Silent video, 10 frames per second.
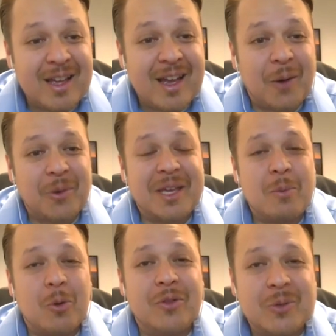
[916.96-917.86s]
I want to get
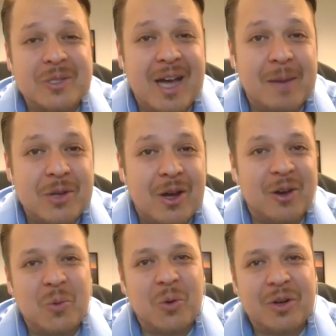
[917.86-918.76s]
more of those top dog
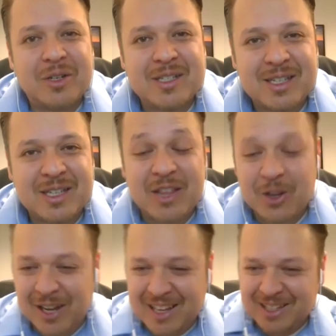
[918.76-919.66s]
awards. And, and they're
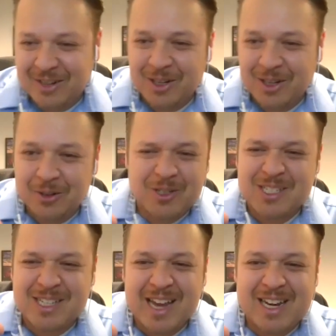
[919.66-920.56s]
like, they're little, they're
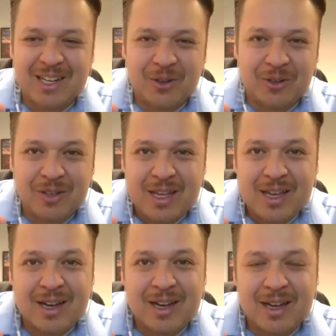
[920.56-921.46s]
just tiny little
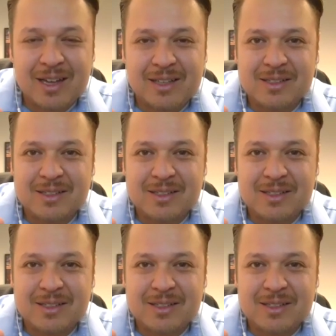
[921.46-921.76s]
uh,